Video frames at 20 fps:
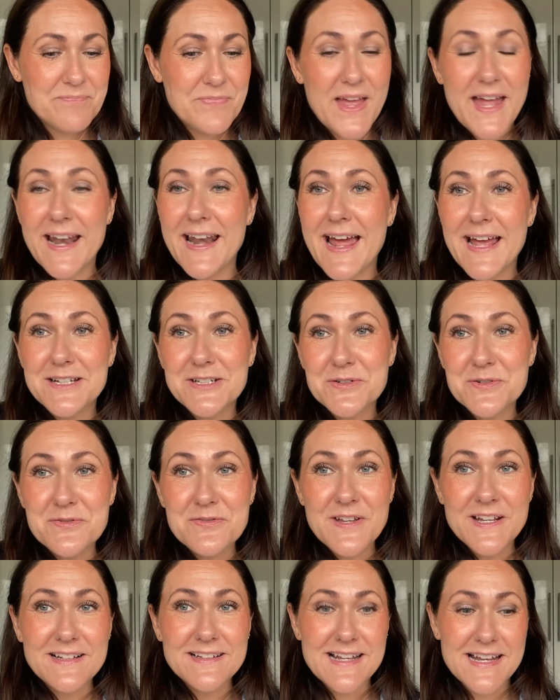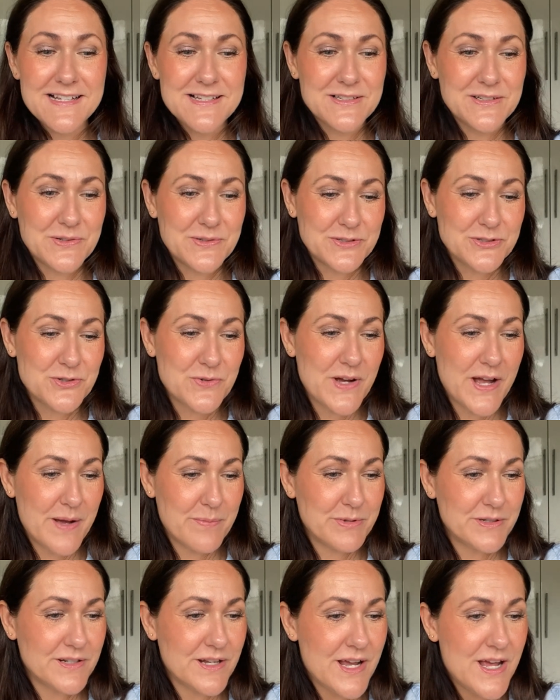And I don't think that's going to
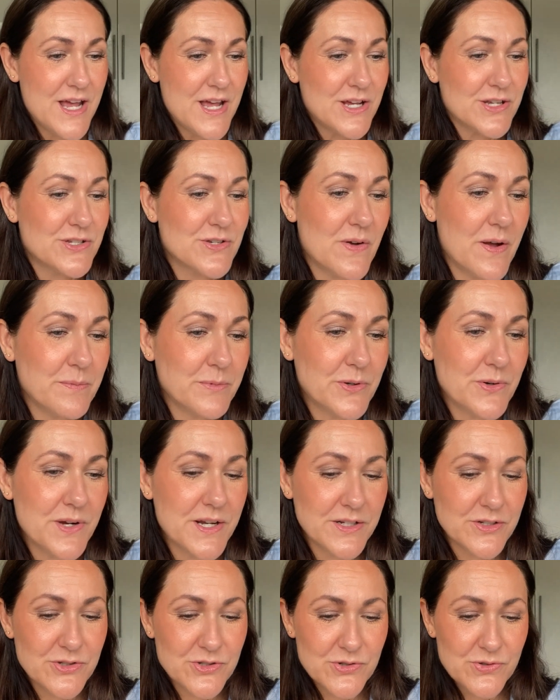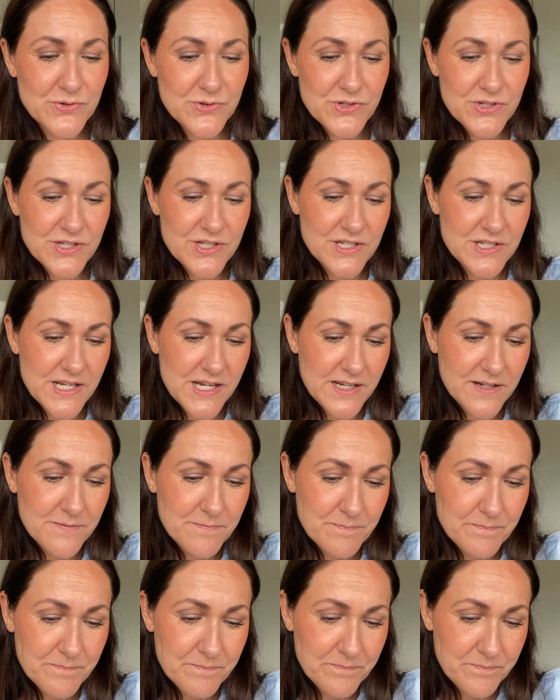happen. So I'm going to
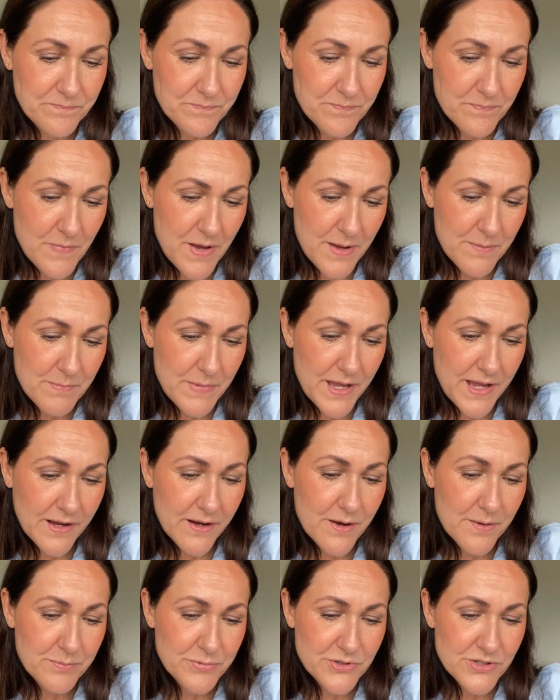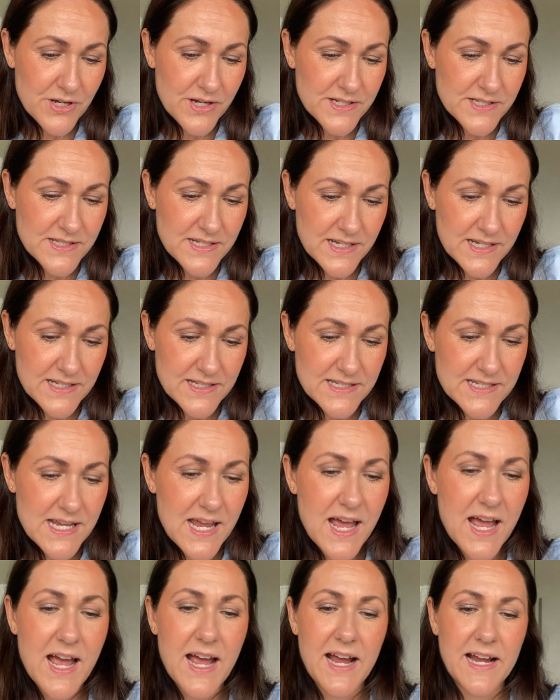set my makeup just a
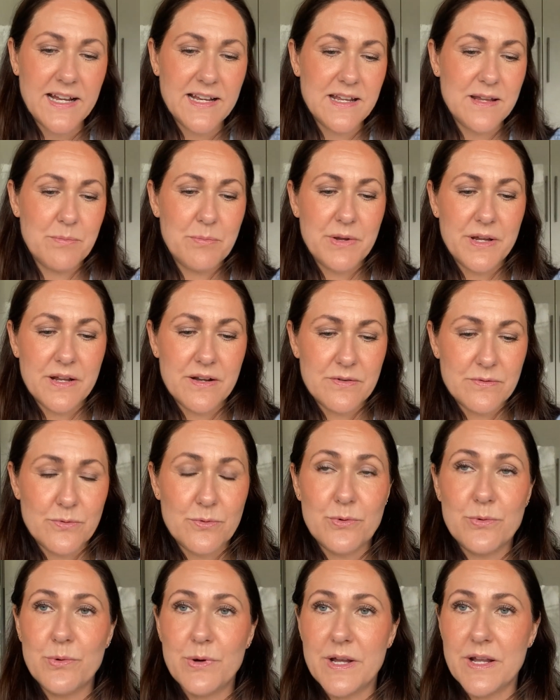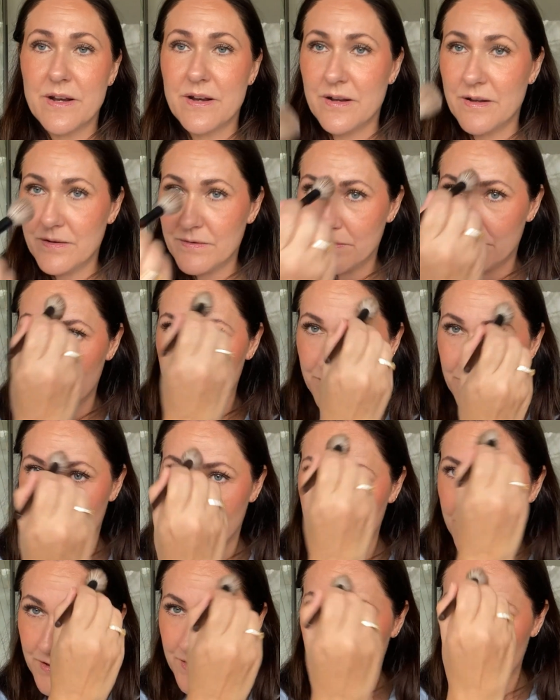tiny bit with
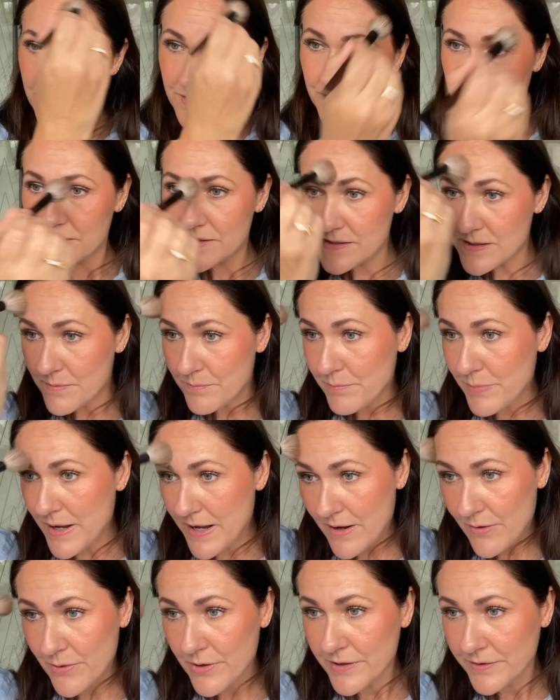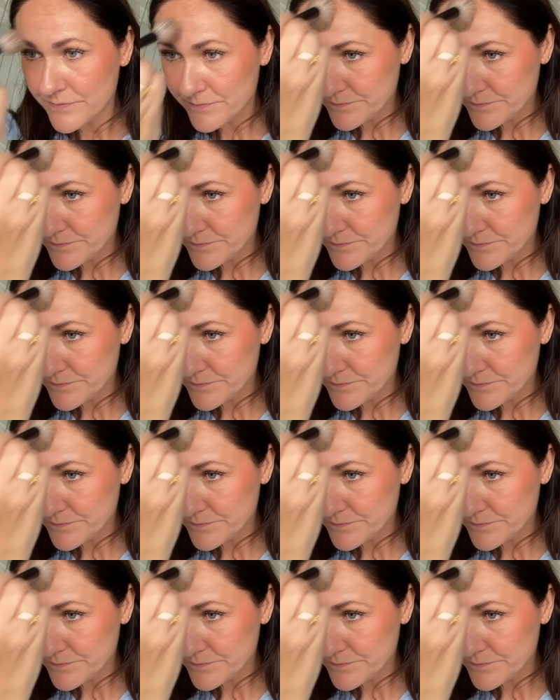some powder.